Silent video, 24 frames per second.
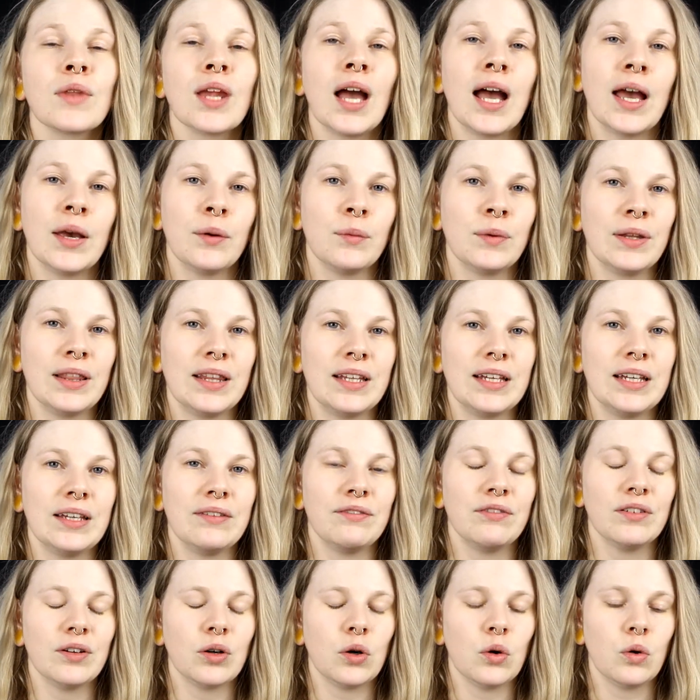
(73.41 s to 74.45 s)
I will
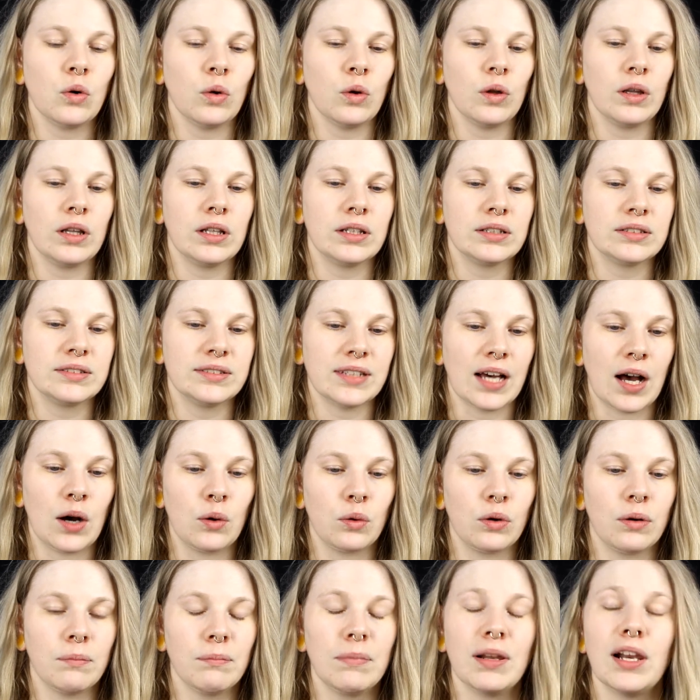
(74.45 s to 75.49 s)
leave all
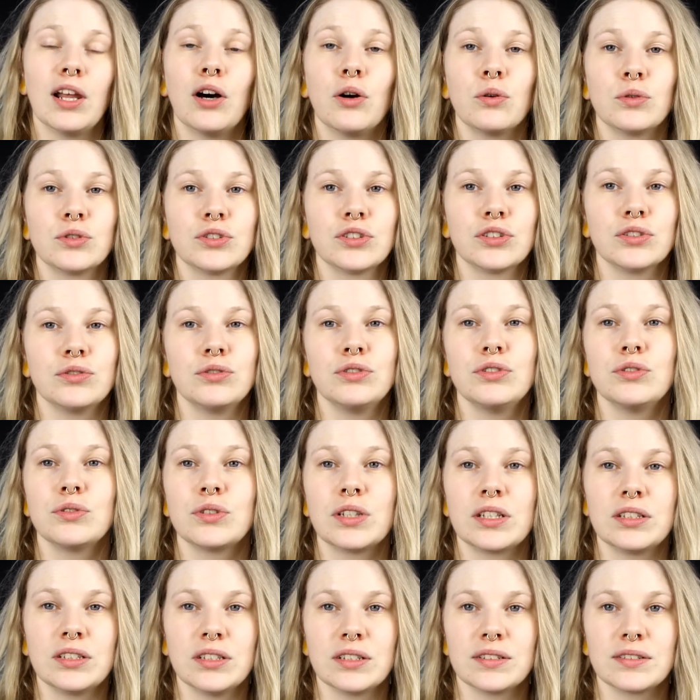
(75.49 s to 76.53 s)
down below so you
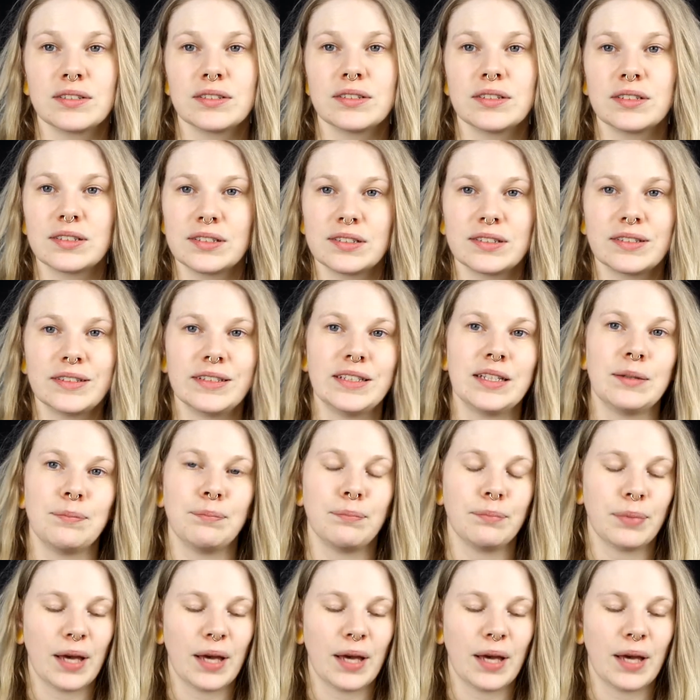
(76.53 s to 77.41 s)
can just skip